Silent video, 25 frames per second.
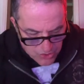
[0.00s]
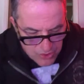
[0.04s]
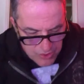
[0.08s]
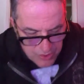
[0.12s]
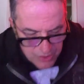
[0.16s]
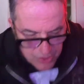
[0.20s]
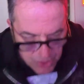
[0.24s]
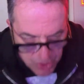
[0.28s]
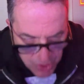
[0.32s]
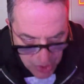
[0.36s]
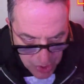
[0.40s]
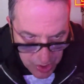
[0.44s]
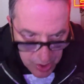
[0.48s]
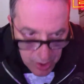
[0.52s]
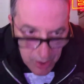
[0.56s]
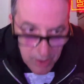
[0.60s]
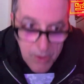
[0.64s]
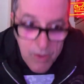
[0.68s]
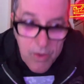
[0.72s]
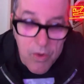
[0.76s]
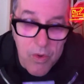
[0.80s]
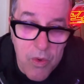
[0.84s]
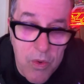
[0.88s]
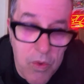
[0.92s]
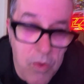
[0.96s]

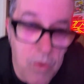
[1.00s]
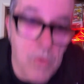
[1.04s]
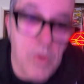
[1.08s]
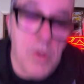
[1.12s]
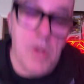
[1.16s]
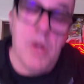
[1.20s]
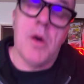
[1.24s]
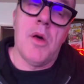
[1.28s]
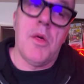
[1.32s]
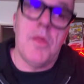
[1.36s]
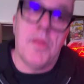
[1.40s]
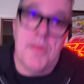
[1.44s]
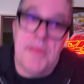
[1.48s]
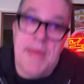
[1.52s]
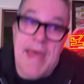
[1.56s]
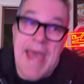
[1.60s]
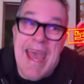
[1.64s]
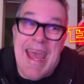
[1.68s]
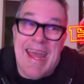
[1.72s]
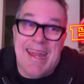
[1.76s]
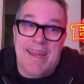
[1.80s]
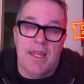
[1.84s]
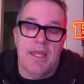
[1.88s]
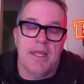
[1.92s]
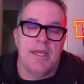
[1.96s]
So
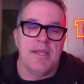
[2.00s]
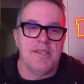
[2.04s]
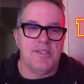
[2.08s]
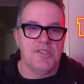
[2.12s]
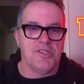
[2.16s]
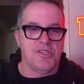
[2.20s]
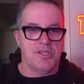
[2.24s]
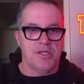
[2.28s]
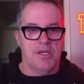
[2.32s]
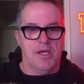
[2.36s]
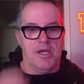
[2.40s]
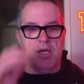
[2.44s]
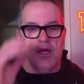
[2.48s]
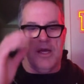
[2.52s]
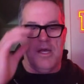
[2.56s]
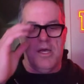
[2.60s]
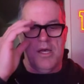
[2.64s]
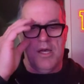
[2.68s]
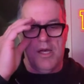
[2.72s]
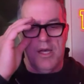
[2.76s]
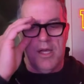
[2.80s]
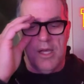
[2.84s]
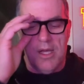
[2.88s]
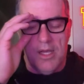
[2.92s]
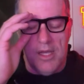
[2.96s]
that is,
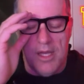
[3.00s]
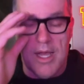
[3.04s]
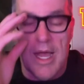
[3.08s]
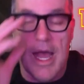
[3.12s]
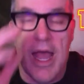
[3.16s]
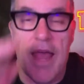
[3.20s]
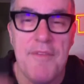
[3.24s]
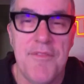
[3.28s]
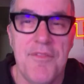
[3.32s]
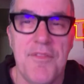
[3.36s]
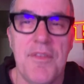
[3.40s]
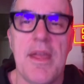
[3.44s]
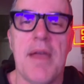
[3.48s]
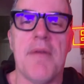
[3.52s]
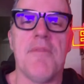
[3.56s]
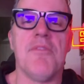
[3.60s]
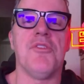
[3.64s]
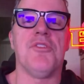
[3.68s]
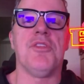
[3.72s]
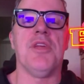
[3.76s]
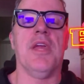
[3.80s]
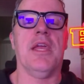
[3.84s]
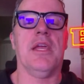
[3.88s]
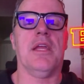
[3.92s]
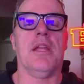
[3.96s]
I've never
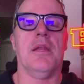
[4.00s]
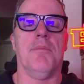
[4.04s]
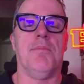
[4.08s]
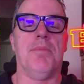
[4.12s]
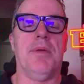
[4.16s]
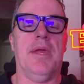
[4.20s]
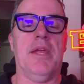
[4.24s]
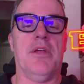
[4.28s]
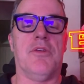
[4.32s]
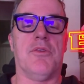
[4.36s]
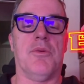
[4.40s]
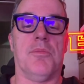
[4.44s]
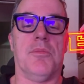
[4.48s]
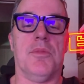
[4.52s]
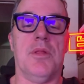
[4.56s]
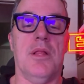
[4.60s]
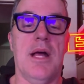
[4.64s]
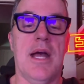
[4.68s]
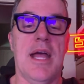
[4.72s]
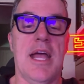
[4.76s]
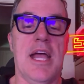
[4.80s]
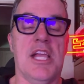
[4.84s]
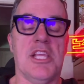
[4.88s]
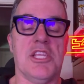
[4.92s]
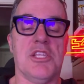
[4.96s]
taken a Bikram
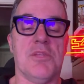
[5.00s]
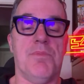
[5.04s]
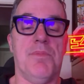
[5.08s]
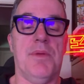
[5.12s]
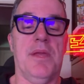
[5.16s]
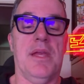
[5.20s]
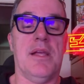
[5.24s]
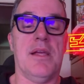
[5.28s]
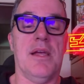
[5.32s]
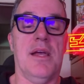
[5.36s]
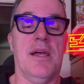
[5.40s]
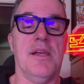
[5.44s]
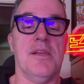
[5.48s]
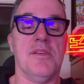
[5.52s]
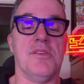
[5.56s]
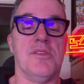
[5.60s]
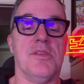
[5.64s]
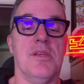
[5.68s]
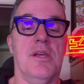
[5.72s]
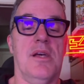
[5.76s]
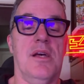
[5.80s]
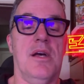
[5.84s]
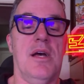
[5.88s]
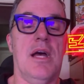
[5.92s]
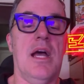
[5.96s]
class because
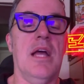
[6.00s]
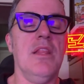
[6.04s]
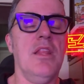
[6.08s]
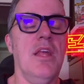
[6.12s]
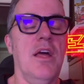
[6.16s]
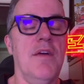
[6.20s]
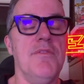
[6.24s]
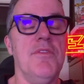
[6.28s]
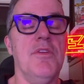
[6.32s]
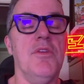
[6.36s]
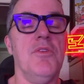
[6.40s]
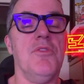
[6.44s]
I love you